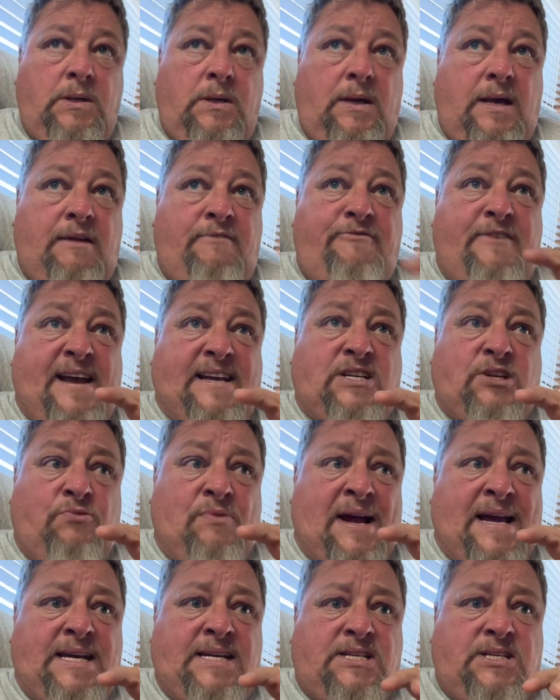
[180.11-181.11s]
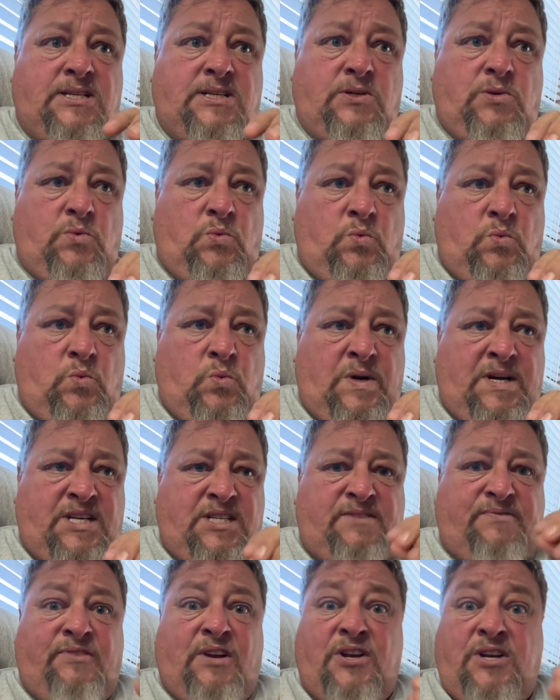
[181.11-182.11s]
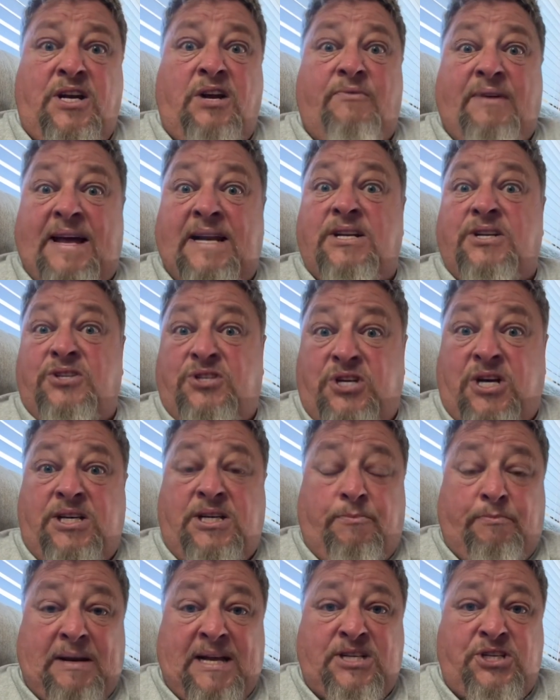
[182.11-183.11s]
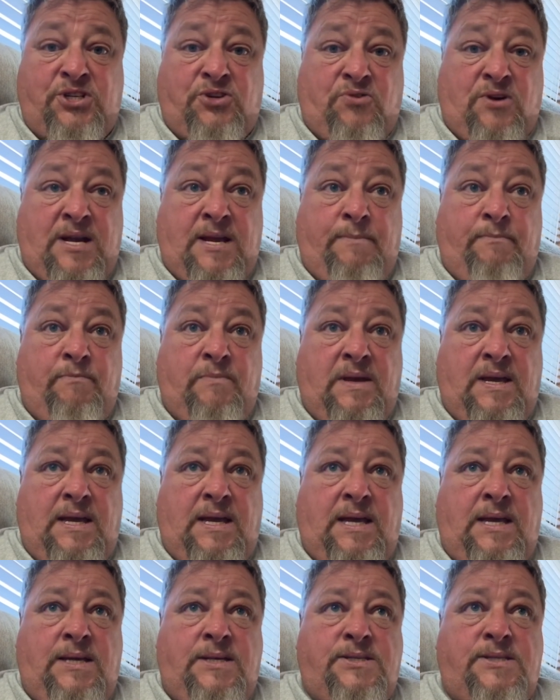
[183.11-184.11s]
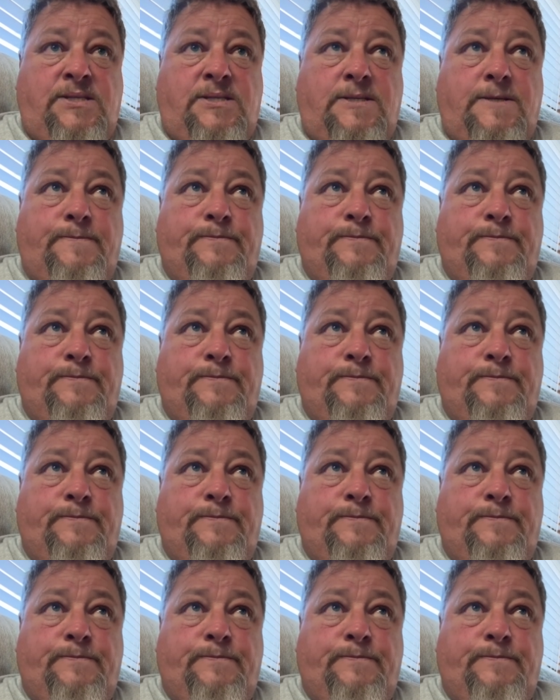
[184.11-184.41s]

And factor 8, when it's floating around inside your bloodstream, is